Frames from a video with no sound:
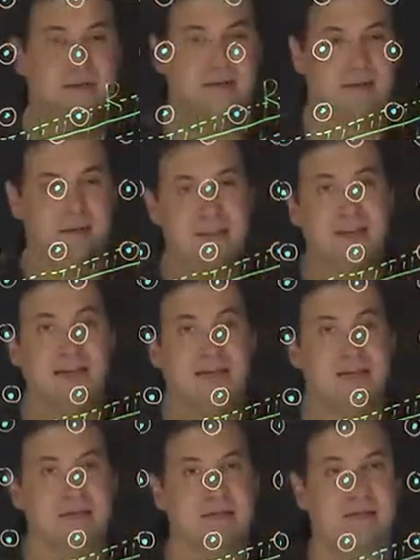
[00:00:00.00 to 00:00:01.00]
the
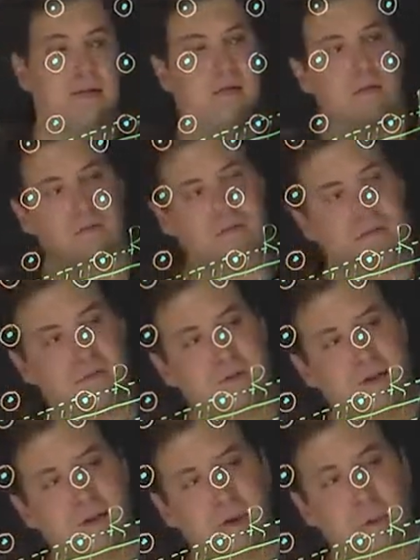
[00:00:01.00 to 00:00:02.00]
thickness of
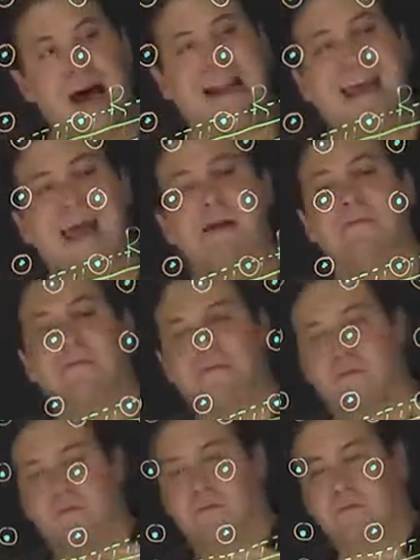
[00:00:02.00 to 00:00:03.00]
1/2
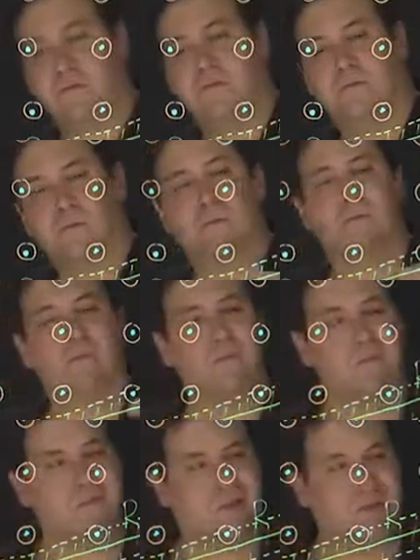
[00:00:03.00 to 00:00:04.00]
of
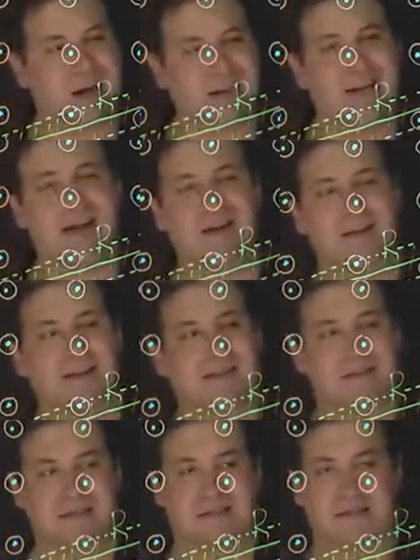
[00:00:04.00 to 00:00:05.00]
the rectangle
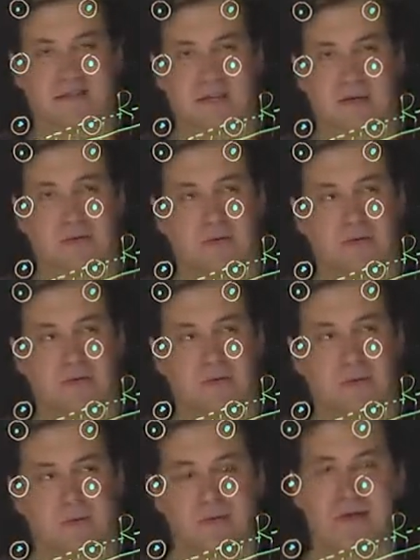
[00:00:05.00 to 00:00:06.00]
is equal
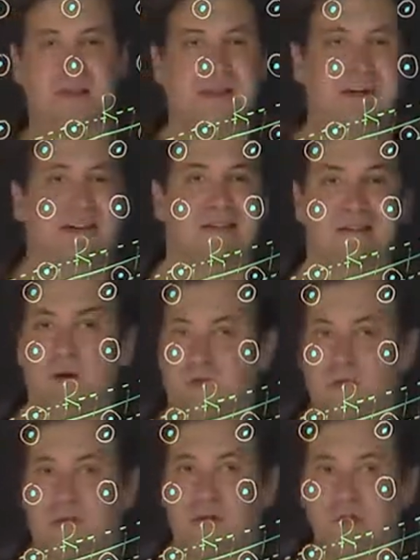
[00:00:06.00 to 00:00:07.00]
to the thickness of
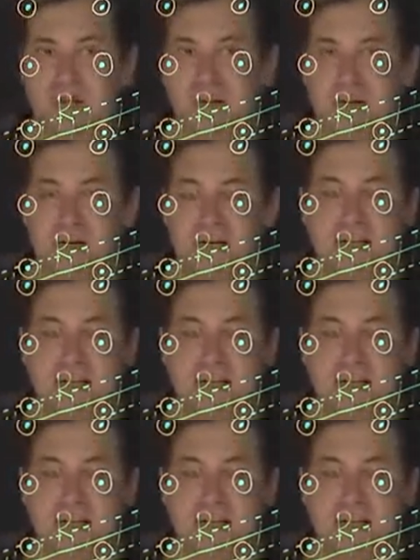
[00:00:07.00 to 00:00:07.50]
a tree,